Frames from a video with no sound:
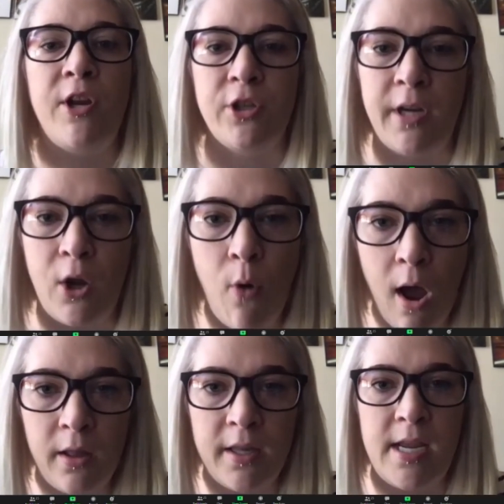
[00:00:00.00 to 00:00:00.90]
racial
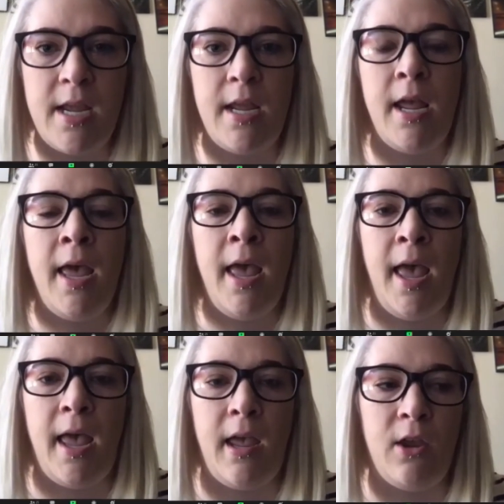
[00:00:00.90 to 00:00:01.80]
inequality
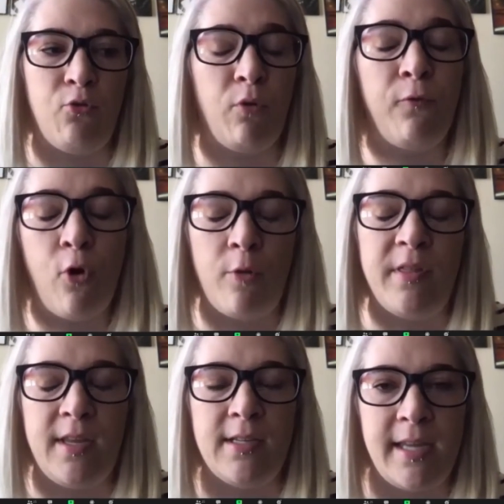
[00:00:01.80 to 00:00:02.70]
and
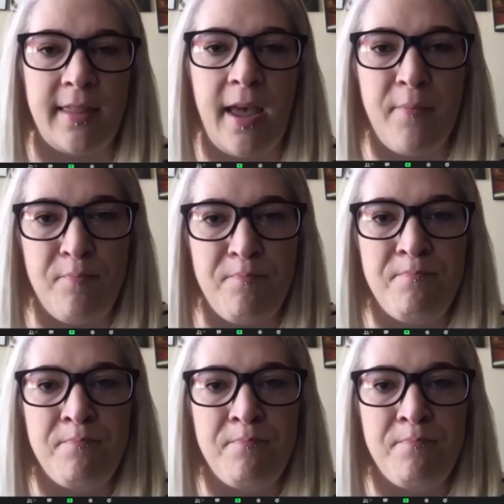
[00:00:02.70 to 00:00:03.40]
reform and things like that?